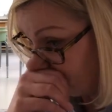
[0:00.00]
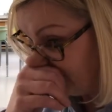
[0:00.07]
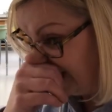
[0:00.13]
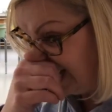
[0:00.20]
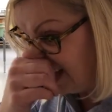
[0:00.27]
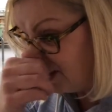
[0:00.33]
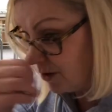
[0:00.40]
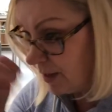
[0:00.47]

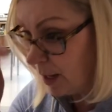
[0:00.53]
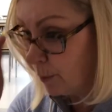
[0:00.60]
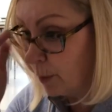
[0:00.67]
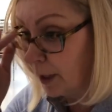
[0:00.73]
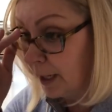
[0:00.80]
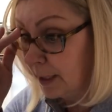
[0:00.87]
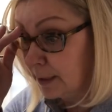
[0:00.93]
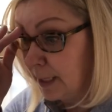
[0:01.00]
Either they were
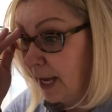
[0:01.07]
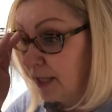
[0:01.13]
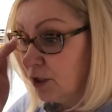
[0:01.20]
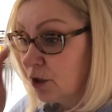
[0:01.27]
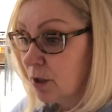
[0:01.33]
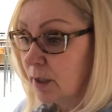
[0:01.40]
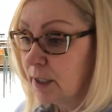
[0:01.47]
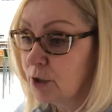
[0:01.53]

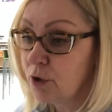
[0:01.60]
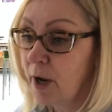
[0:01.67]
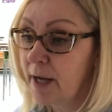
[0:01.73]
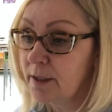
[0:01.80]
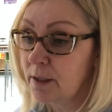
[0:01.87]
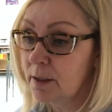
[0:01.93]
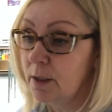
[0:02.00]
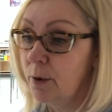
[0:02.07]
intentionally trying
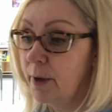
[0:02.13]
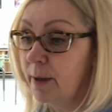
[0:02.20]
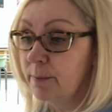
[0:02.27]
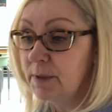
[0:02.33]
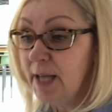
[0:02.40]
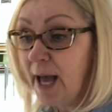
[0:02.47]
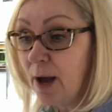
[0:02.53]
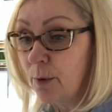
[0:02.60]
to slow him
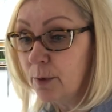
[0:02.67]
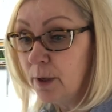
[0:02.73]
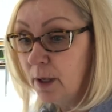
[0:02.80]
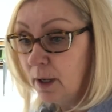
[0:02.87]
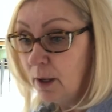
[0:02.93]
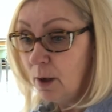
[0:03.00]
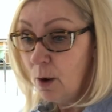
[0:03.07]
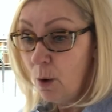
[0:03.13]
down,
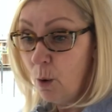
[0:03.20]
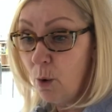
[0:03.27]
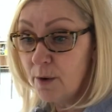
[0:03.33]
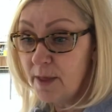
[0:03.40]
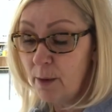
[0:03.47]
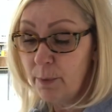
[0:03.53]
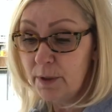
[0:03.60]
or they were